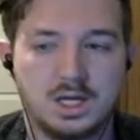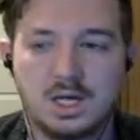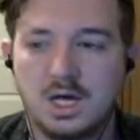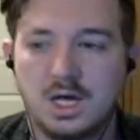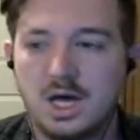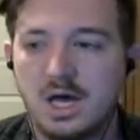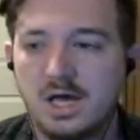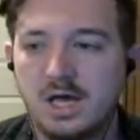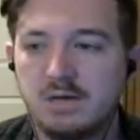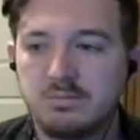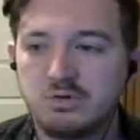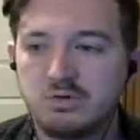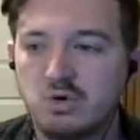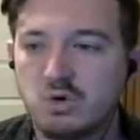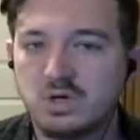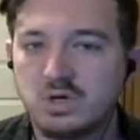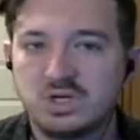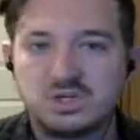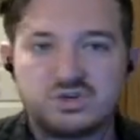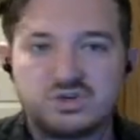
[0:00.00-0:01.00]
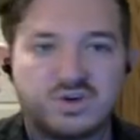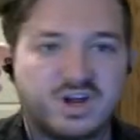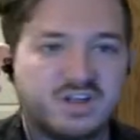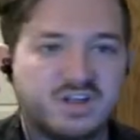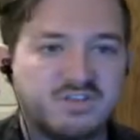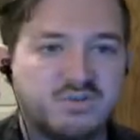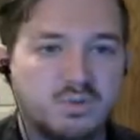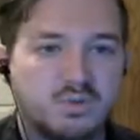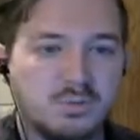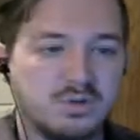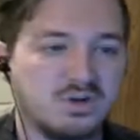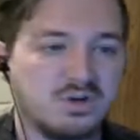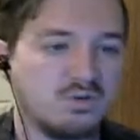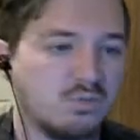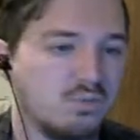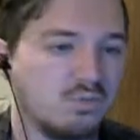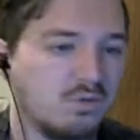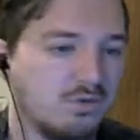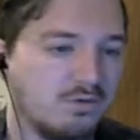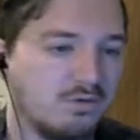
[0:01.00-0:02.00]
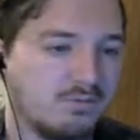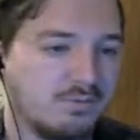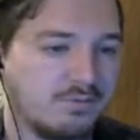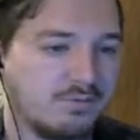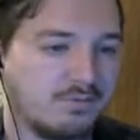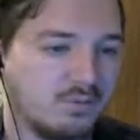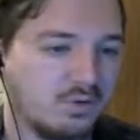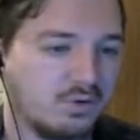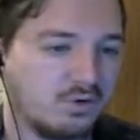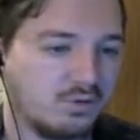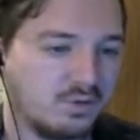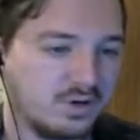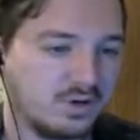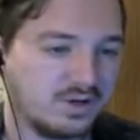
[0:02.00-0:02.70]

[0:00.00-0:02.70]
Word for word: I'm going to transform into wolf before doing